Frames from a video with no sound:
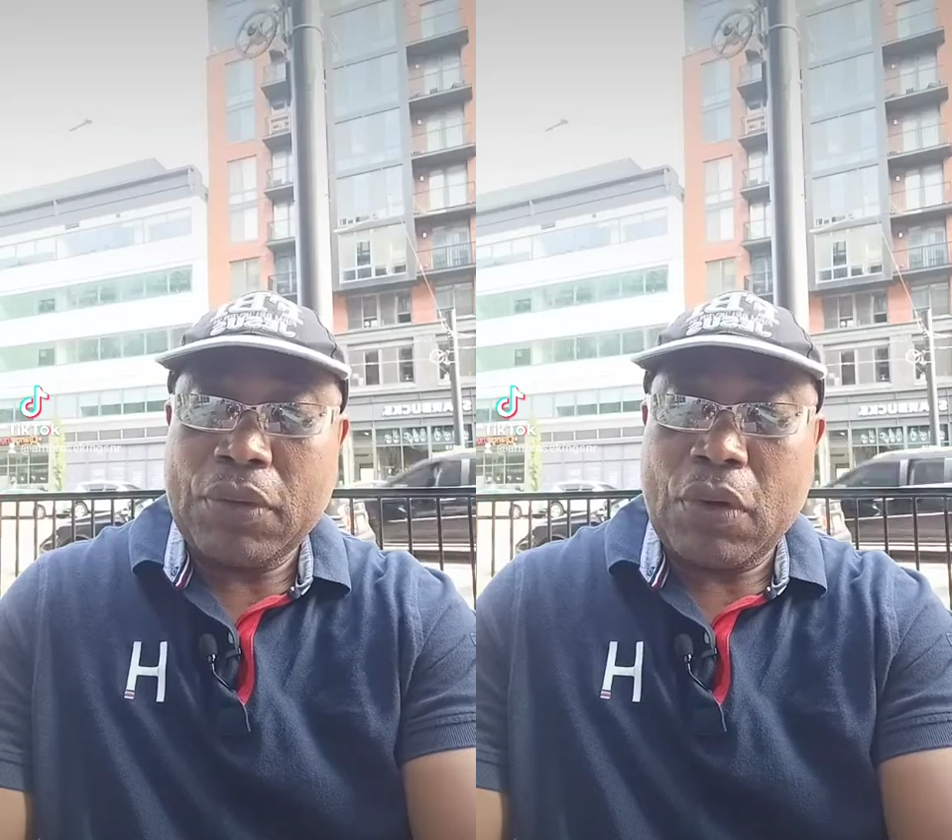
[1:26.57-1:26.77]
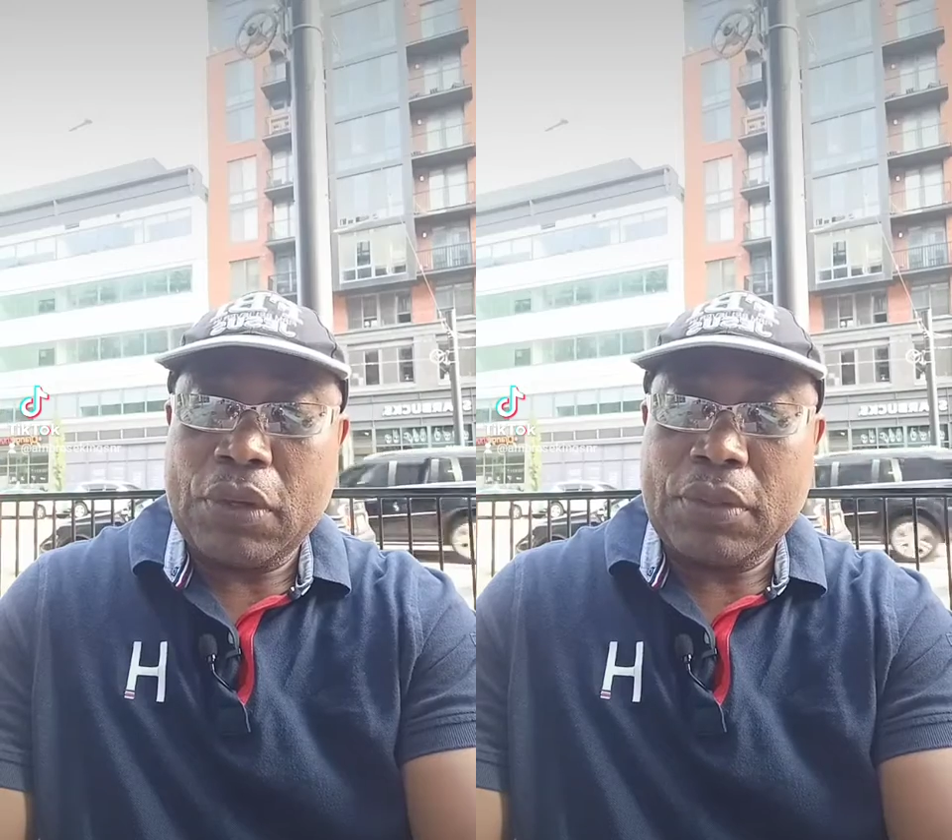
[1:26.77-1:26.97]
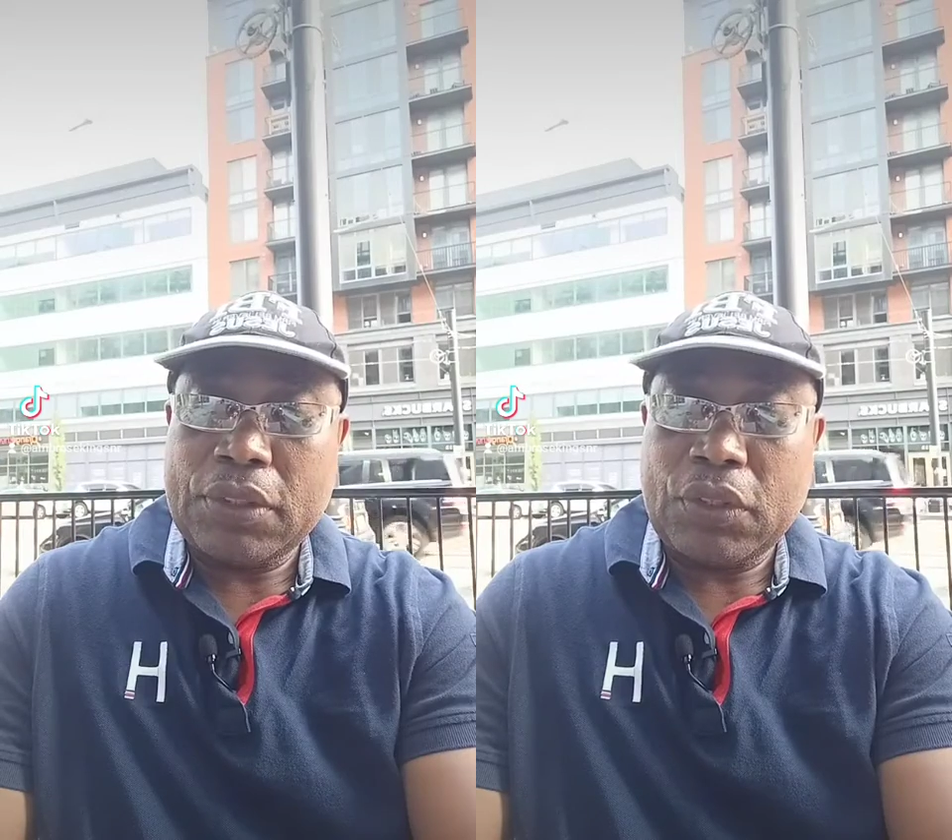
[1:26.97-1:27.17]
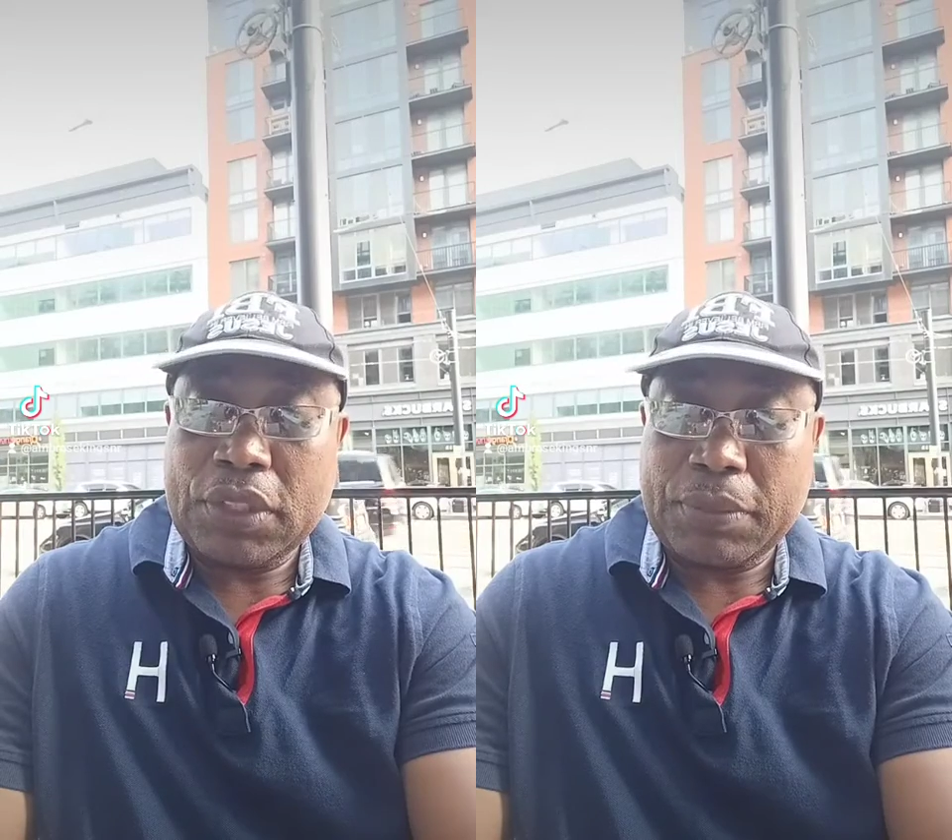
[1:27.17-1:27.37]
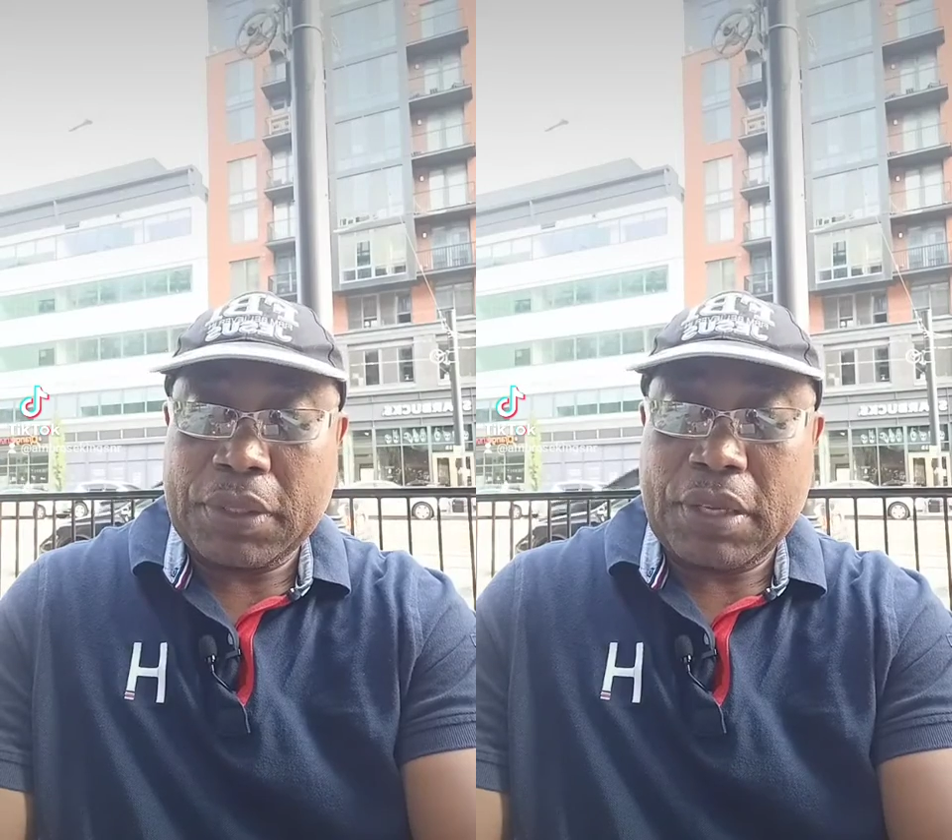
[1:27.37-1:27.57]
on
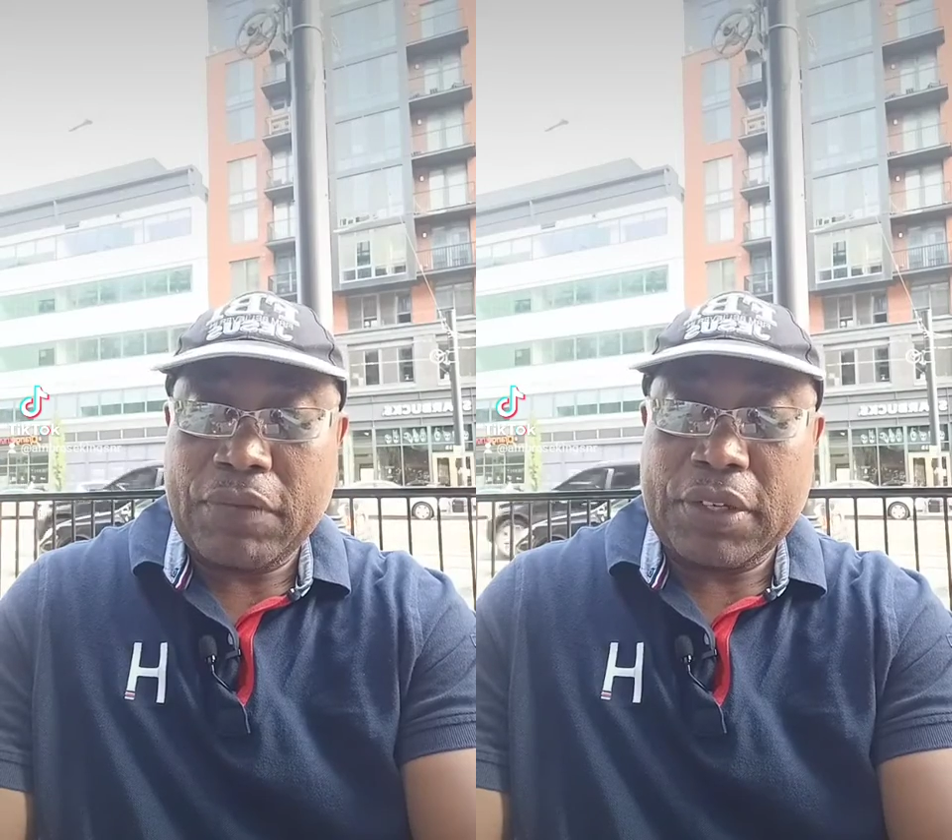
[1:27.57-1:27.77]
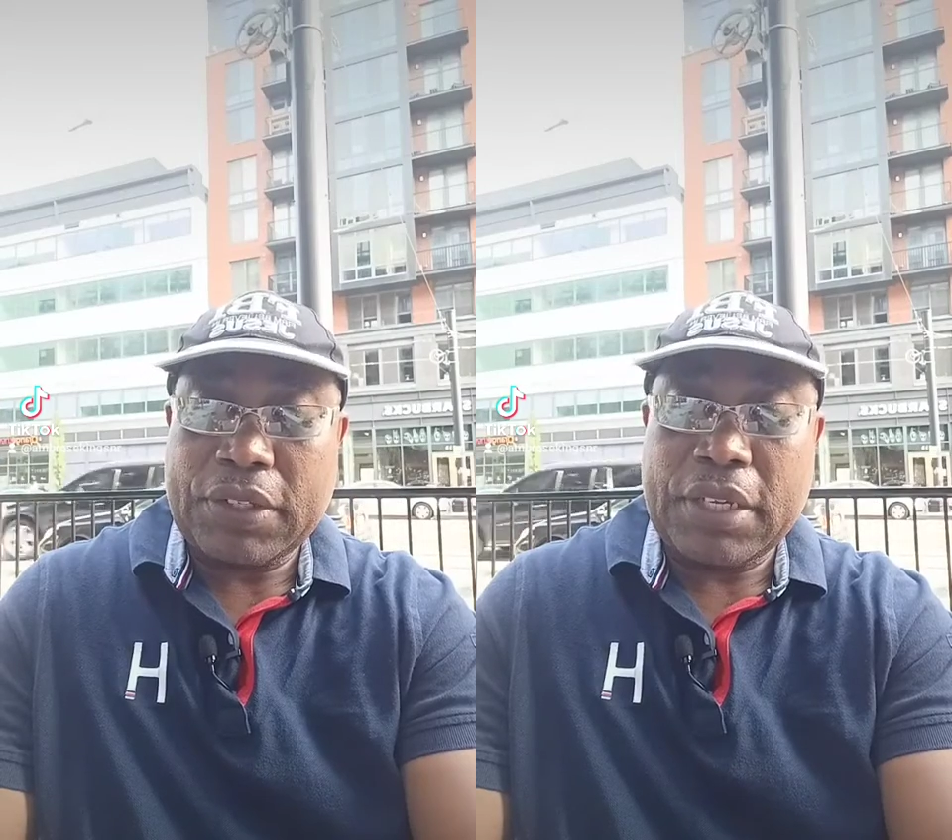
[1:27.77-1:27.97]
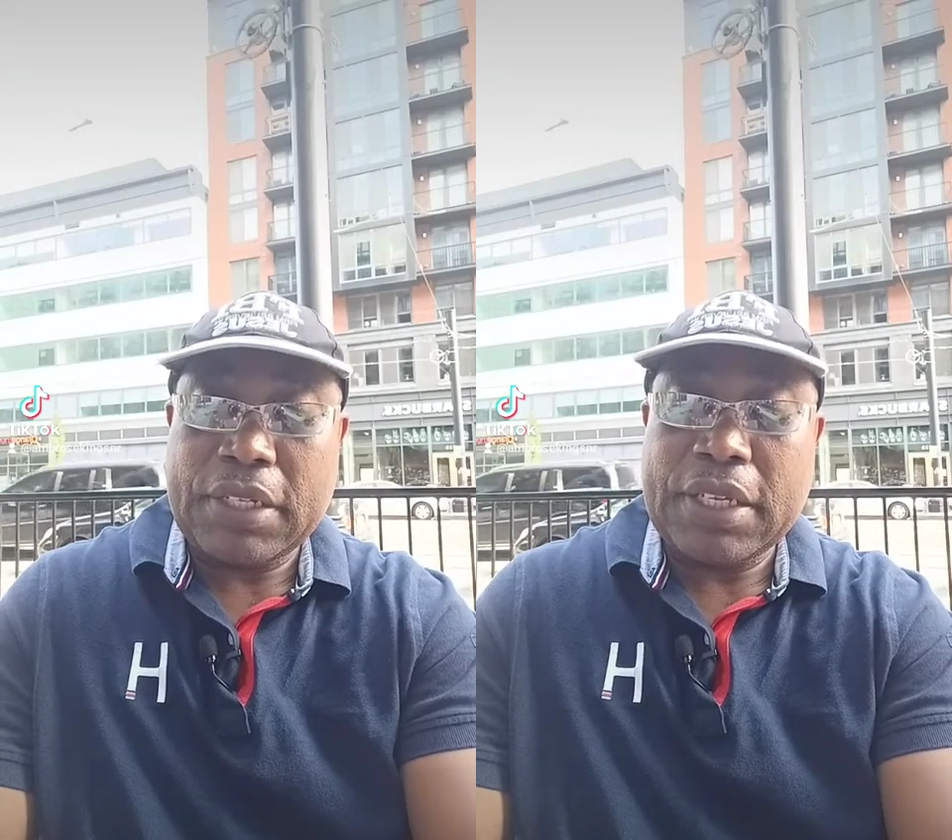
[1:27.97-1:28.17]
John chapter 10, verse 10.